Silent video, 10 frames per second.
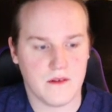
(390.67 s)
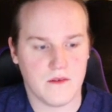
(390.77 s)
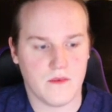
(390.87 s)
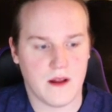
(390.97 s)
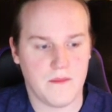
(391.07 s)

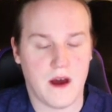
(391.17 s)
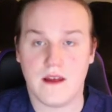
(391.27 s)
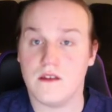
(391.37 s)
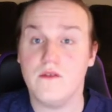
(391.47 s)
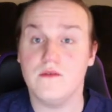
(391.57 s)
when I'm
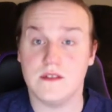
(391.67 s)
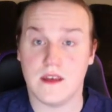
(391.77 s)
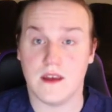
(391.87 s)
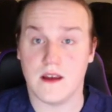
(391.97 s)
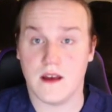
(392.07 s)
not
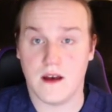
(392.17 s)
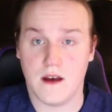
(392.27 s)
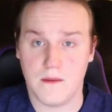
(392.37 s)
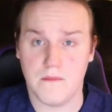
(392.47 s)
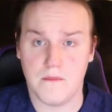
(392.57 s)
using
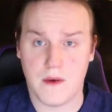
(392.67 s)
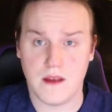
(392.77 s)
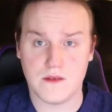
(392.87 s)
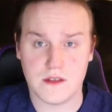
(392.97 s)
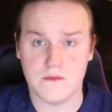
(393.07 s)
my
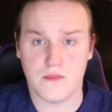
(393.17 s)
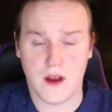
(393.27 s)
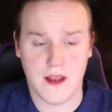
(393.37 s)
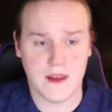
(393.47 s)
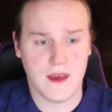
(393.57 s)
YouTube
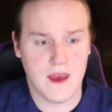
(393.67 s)
Red,